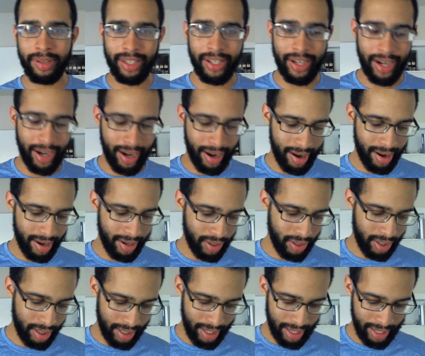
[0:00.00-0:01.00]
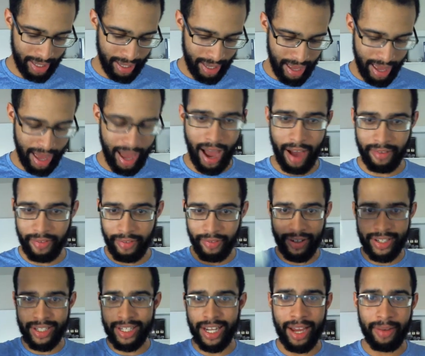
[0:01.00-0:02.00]
up in the air and just like have a
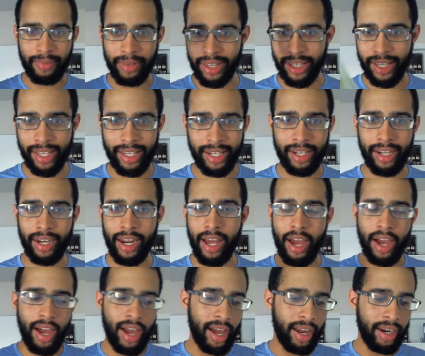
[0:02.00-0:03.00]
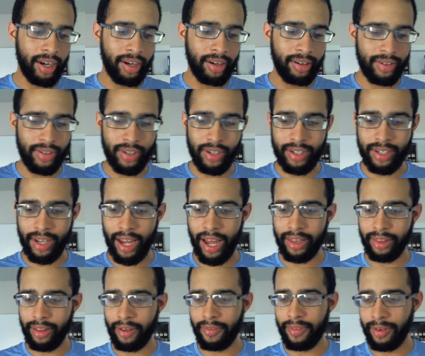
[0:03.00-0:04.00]
fun time with it. And just,
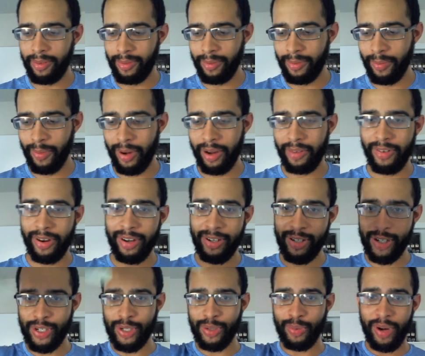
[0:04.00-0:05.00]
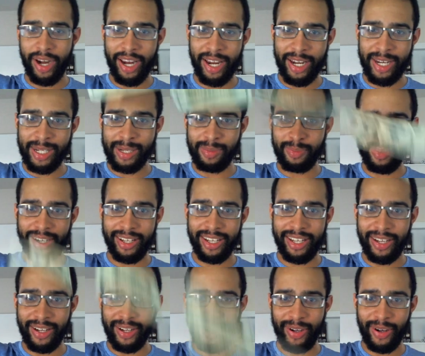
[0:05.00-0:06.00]
I love it whenever it just rains
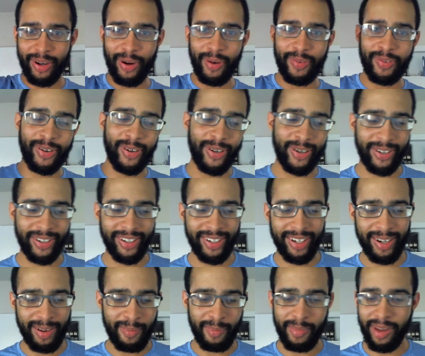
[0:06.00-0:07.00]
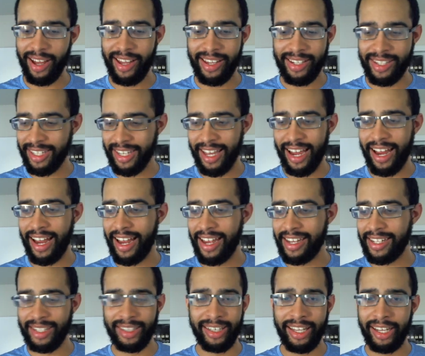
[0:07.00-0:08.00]
money over my
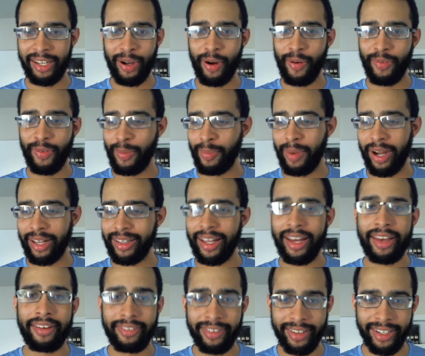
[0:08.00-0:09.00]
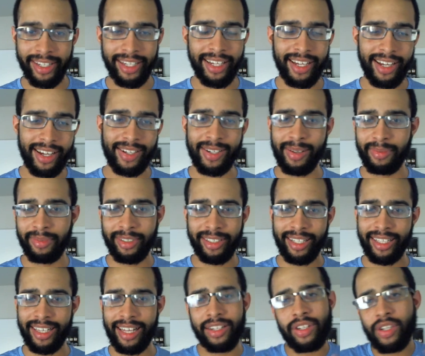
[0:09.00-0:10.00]
skies and like over my life. Something
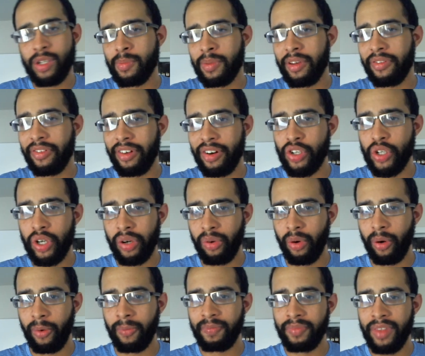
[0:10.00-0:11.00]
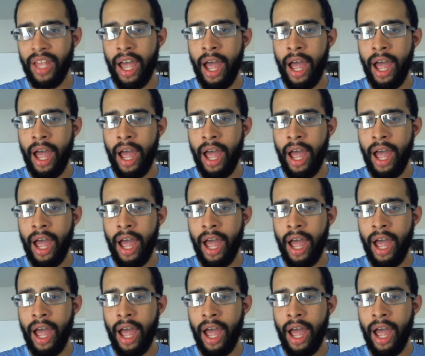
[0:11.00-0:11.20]
like that. Just be very general.